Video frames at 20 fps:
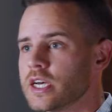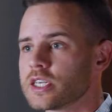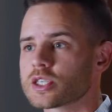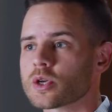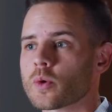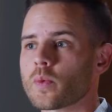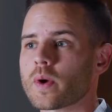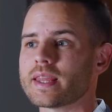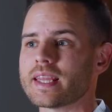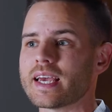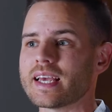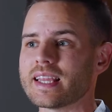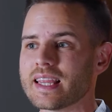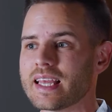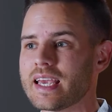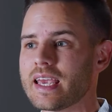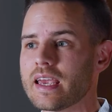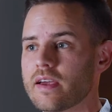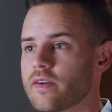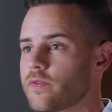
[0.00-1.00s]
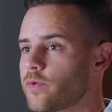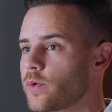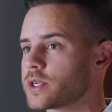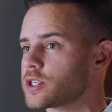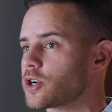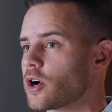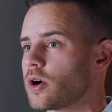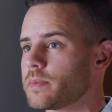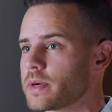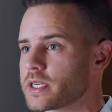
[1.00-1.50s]
So when they leave,
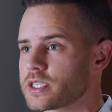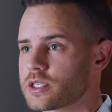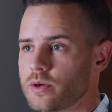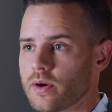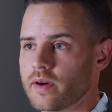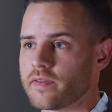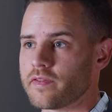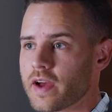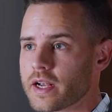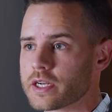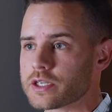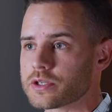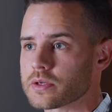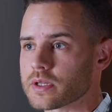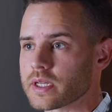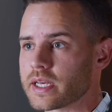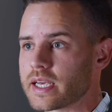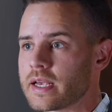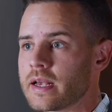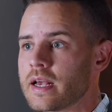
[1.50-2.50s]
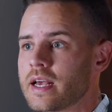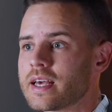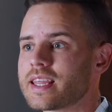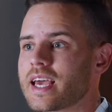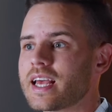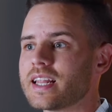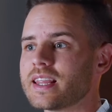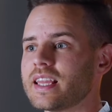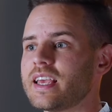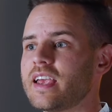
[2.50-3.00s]
which all must do eventually,
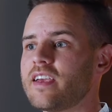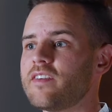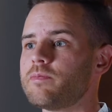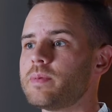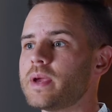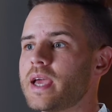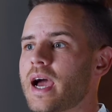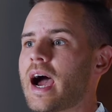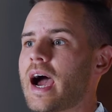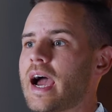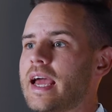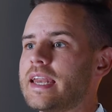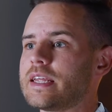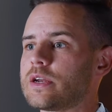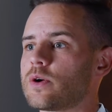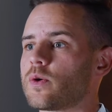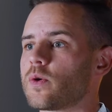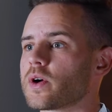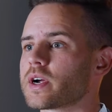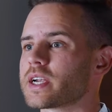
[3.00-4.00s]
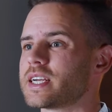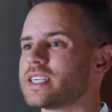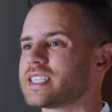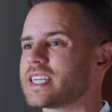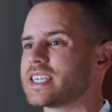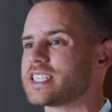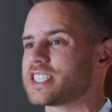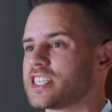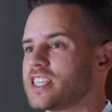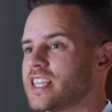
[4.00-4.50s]
they leave behind an
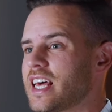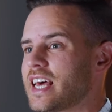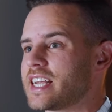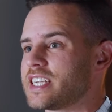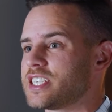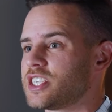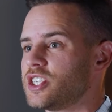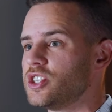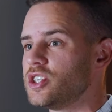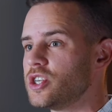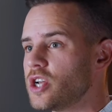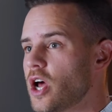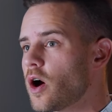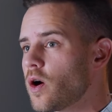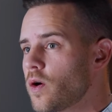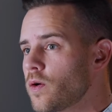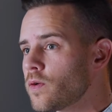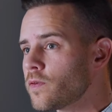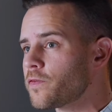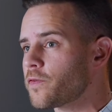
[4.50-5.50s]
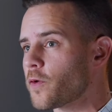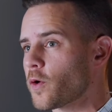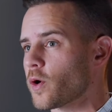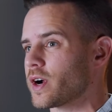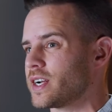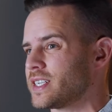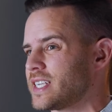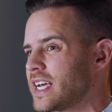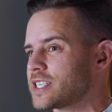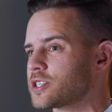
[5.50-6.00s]
organization that is known for
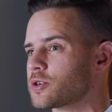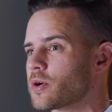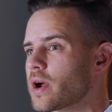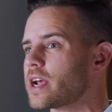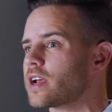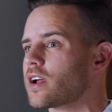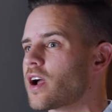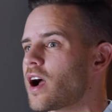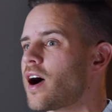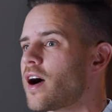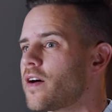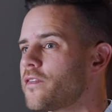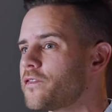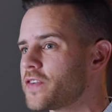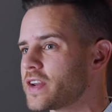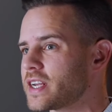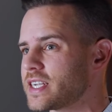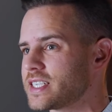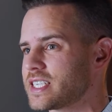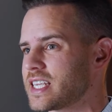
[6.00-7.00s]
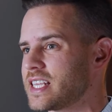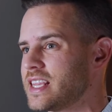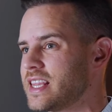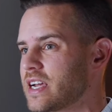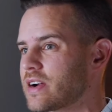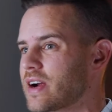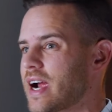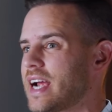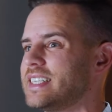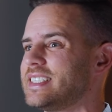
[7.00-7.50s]
and takes great confidence in
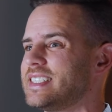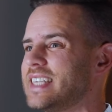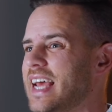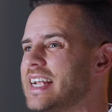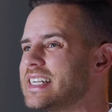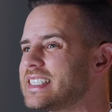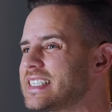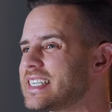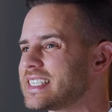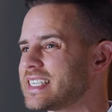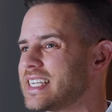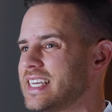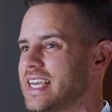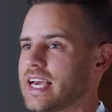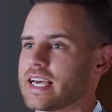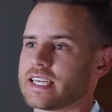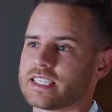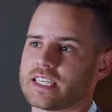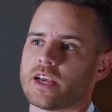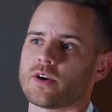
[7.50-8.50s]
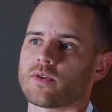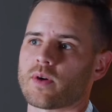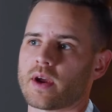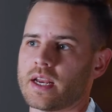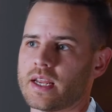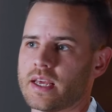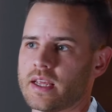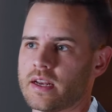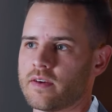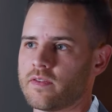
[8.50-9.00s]
their identity as a
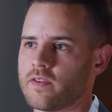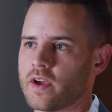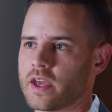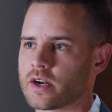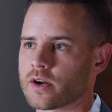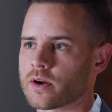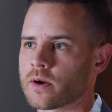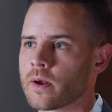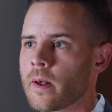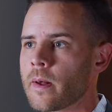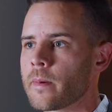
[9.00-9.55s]
great innovator,